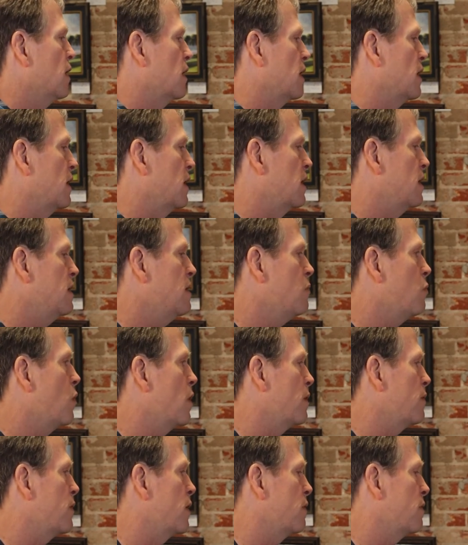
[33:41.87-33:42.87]
And
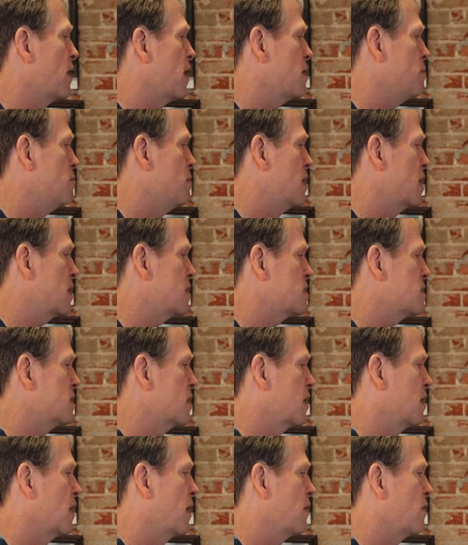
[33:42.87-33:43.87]
anywhere that they mix
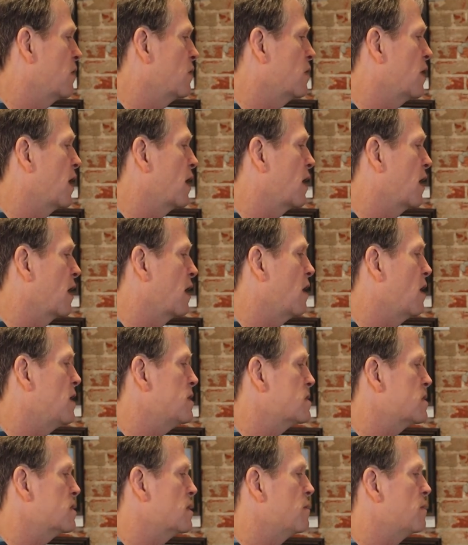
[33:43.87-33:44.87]
together, like I
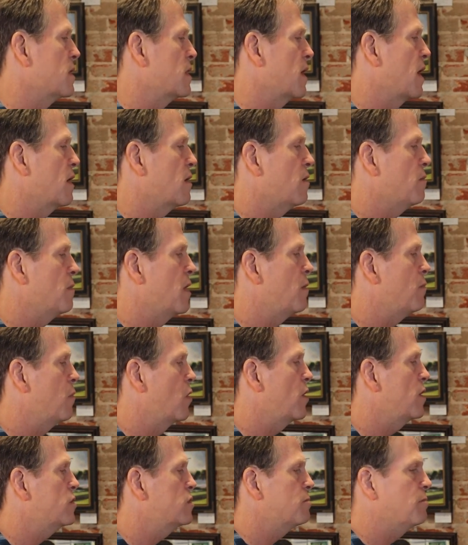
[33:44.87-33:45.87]
got some of that on my
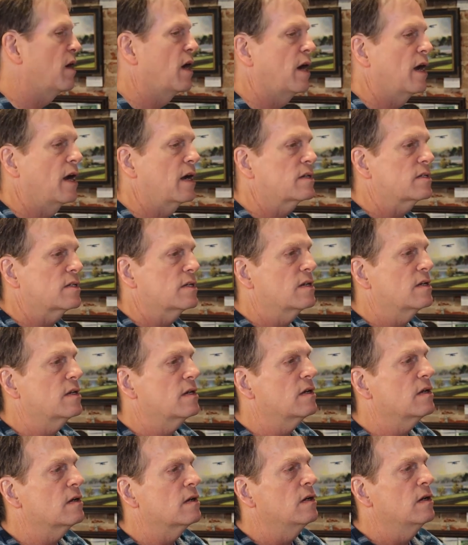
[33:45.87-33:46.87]
brush by
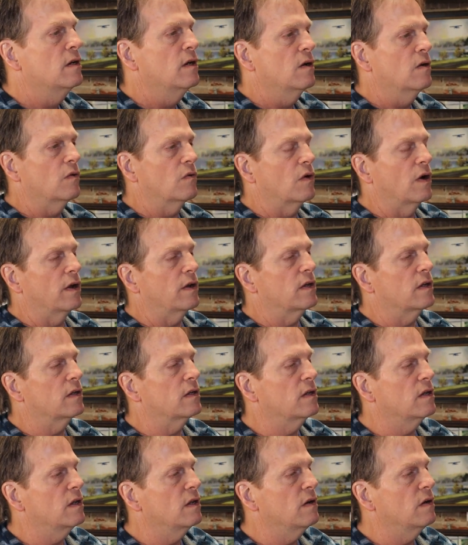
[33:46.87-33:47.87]
accident, right
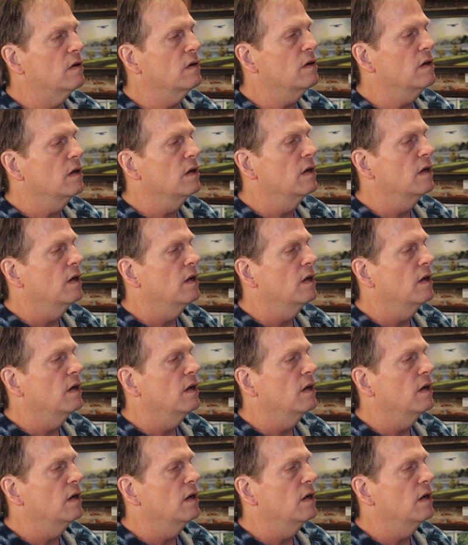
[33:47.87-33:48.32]
in here